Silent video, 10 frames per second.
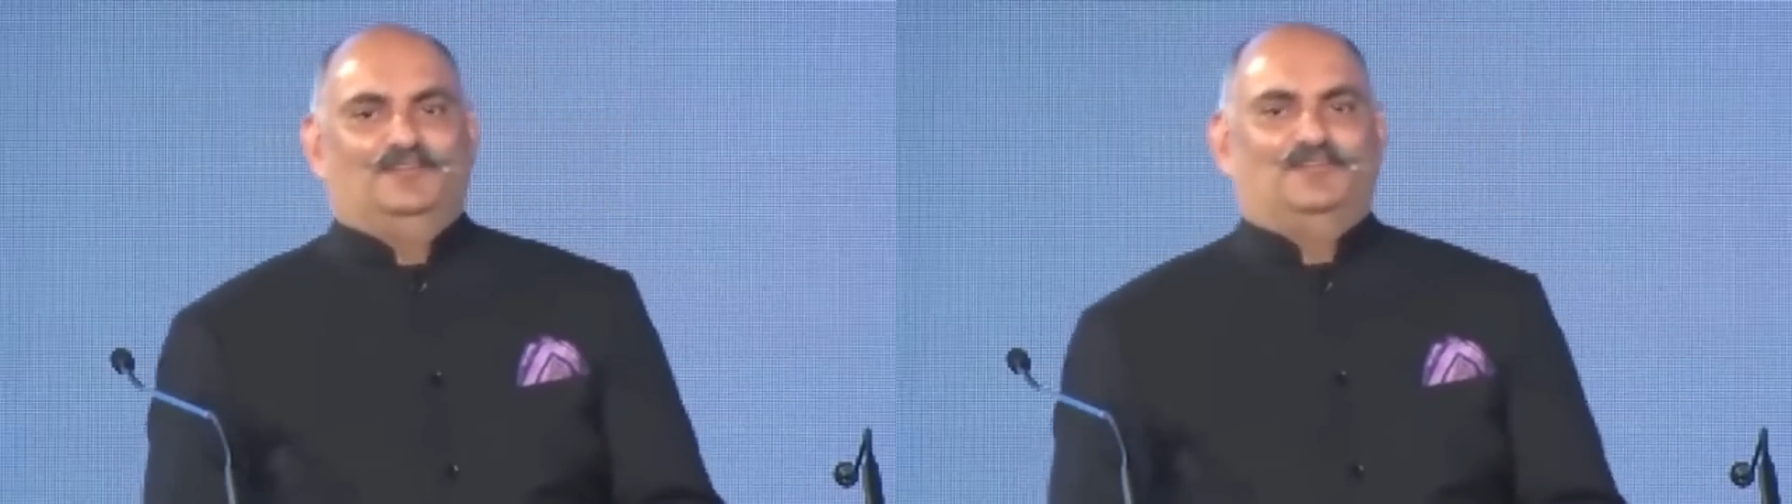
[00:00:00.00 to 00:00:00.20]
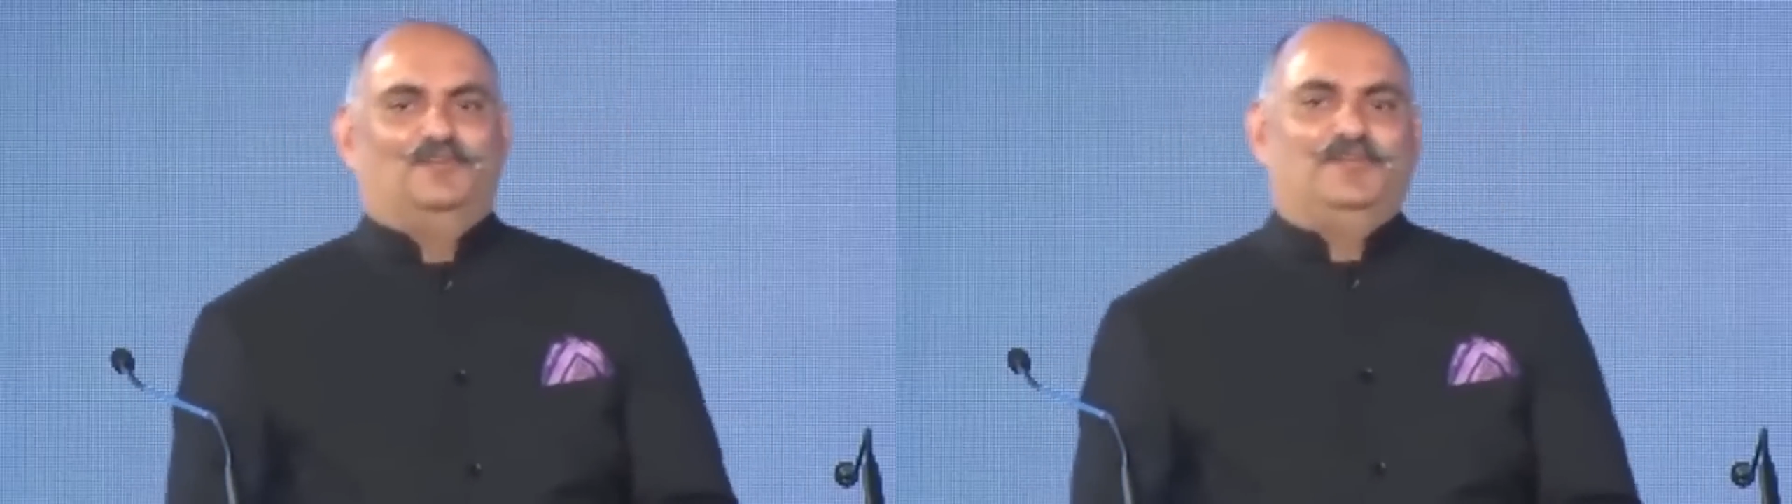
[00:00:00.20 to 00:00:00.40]

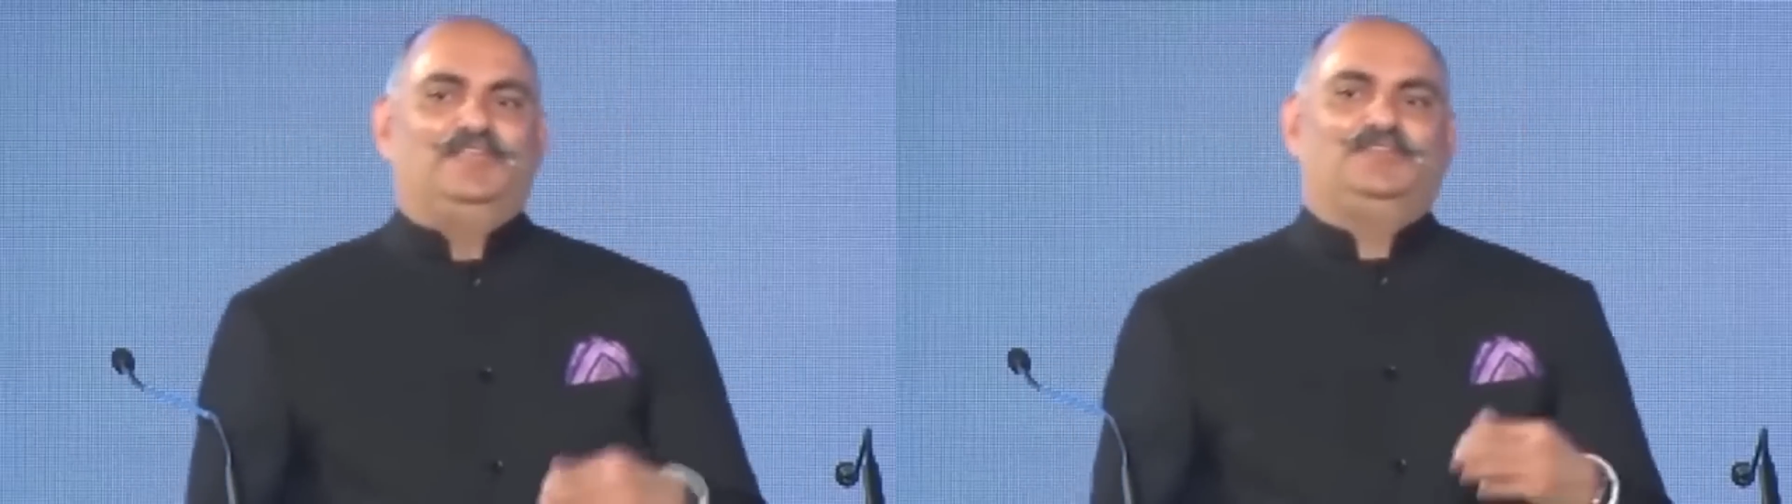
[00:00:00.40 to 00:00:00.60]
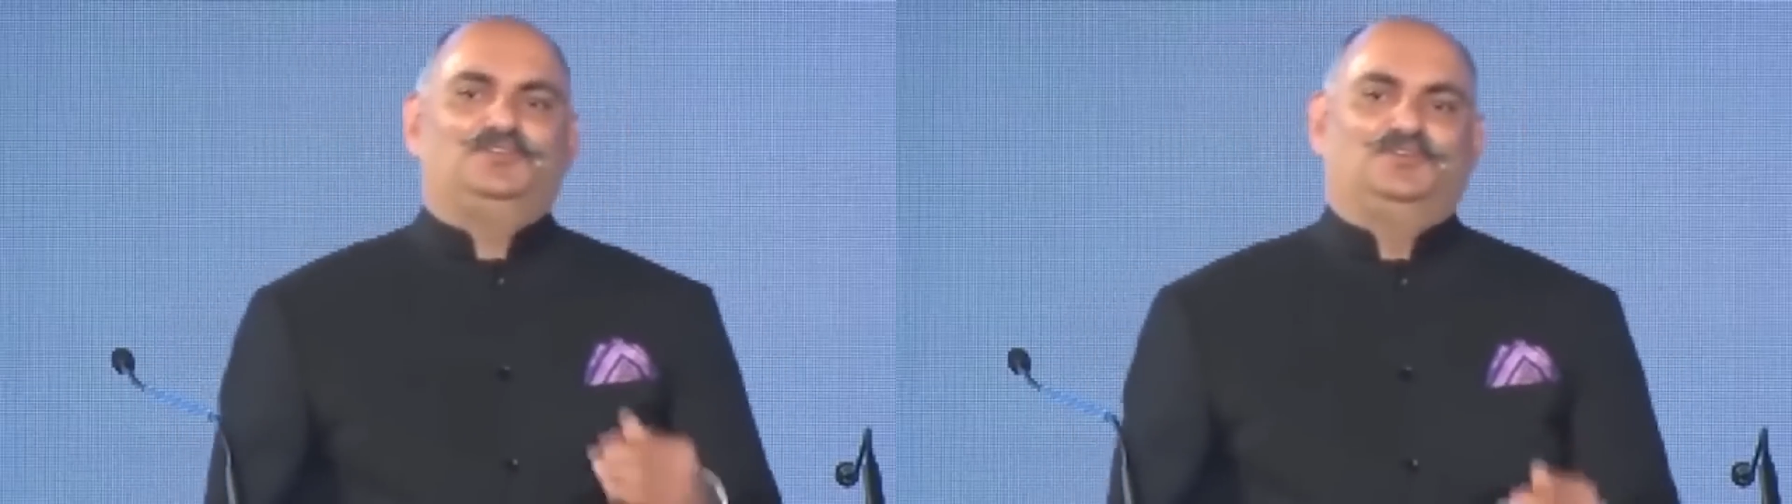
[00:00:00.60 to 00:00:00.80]
for
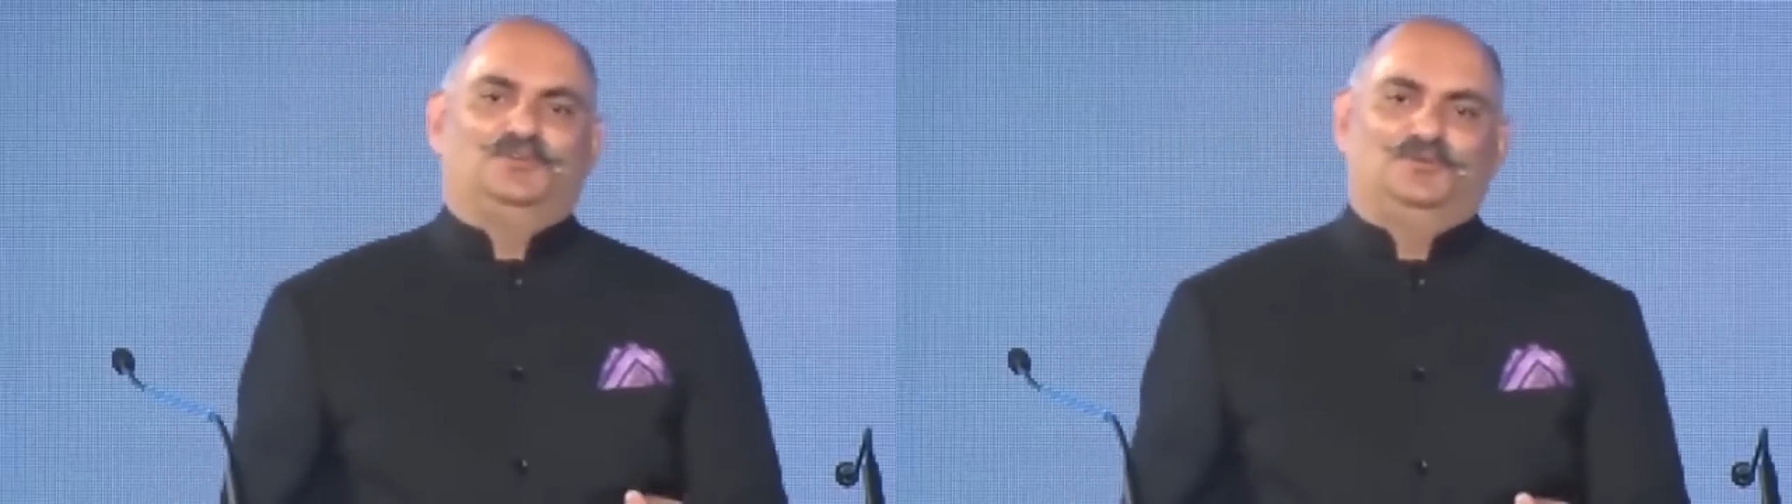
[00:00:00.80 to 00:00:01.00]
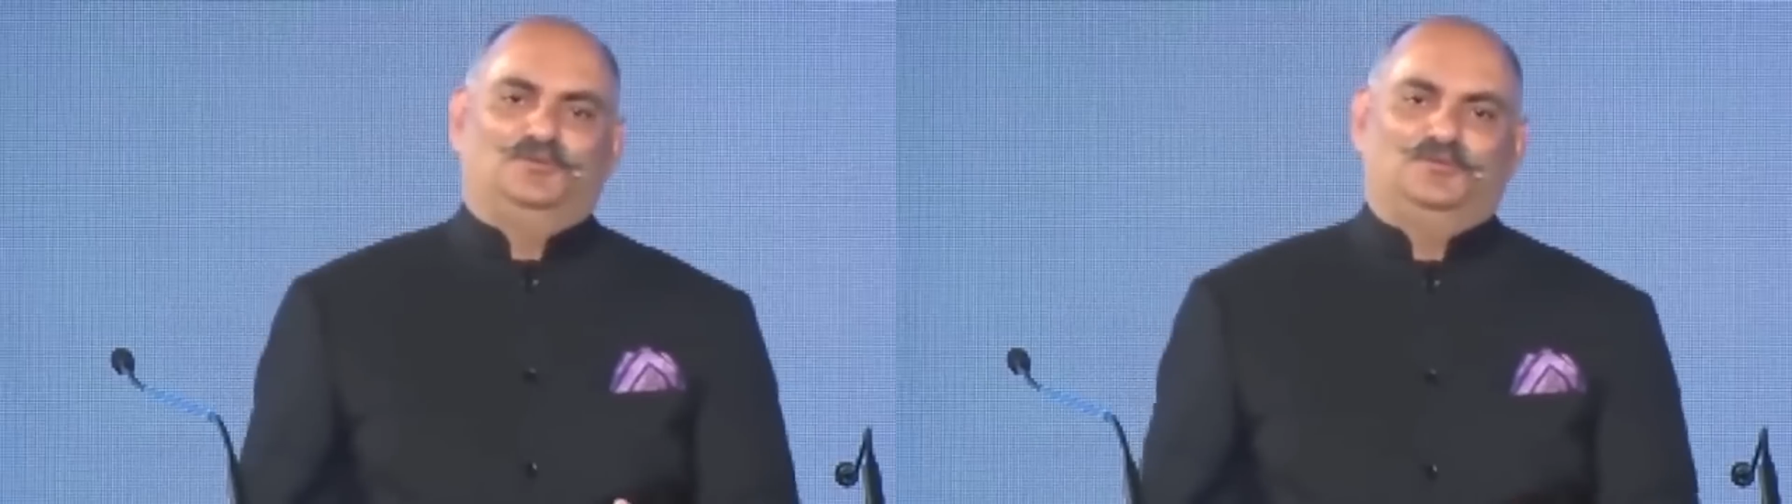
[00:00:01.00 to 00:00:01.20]
me
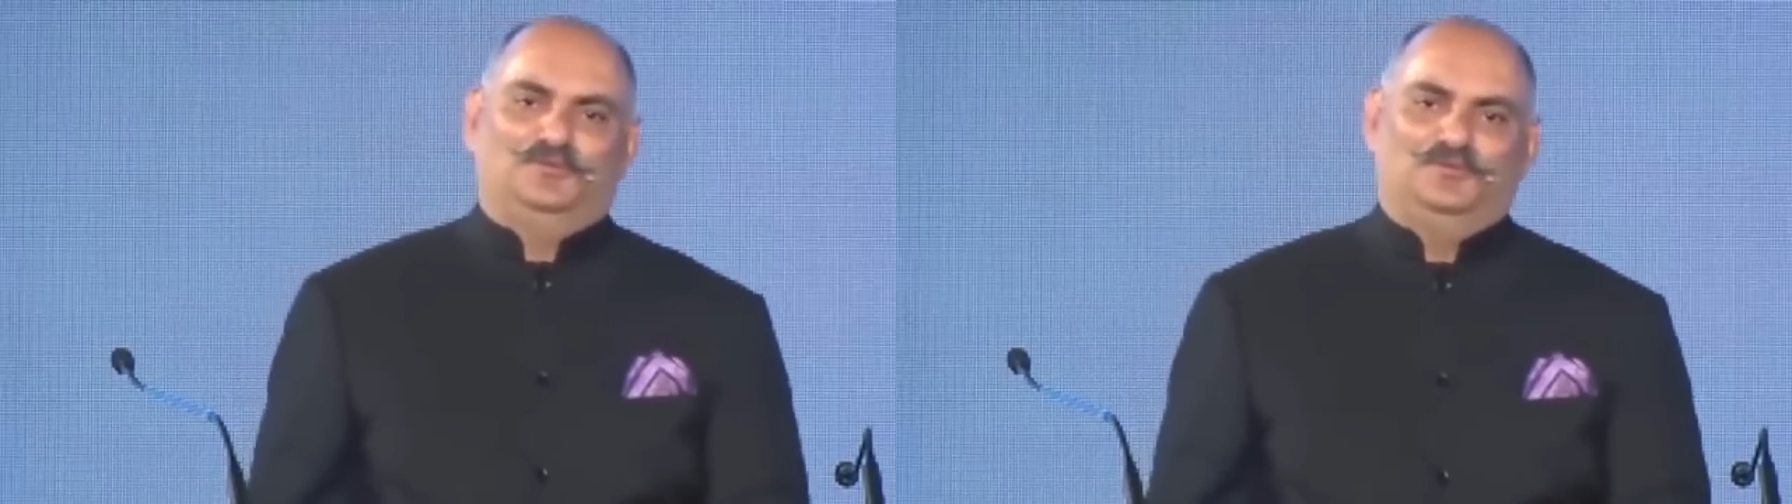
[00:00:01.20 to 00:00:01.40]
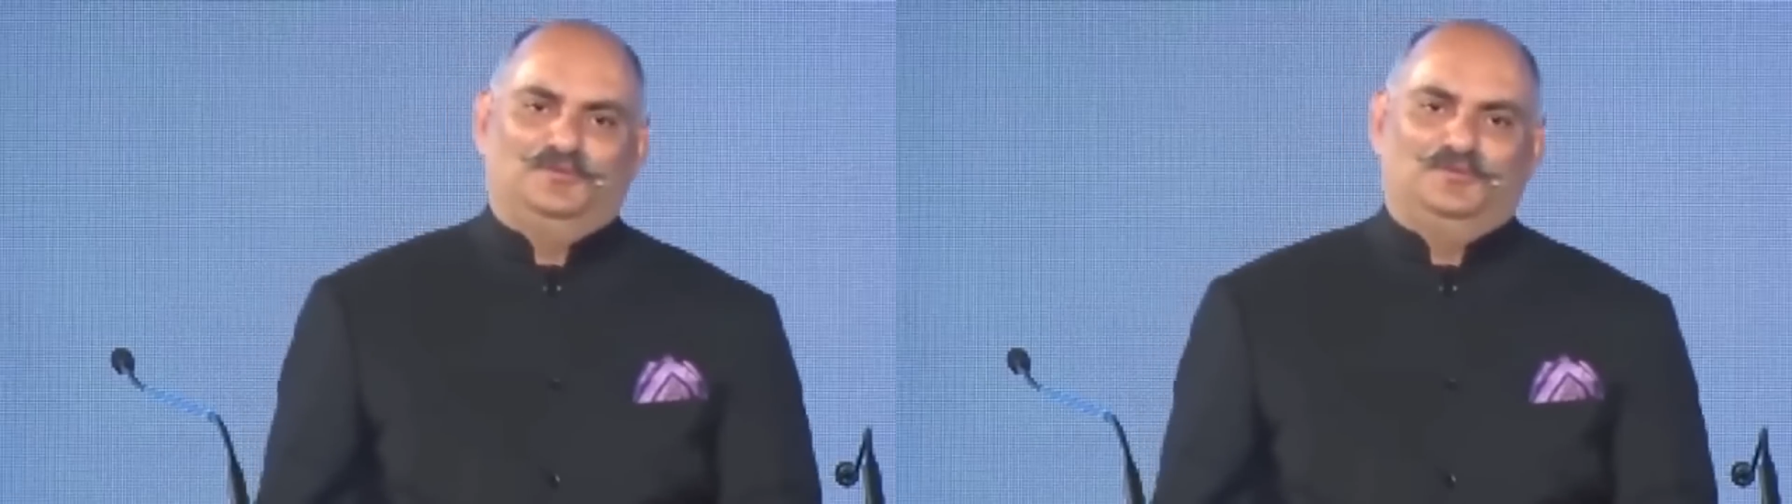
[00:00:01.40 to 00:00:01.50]
to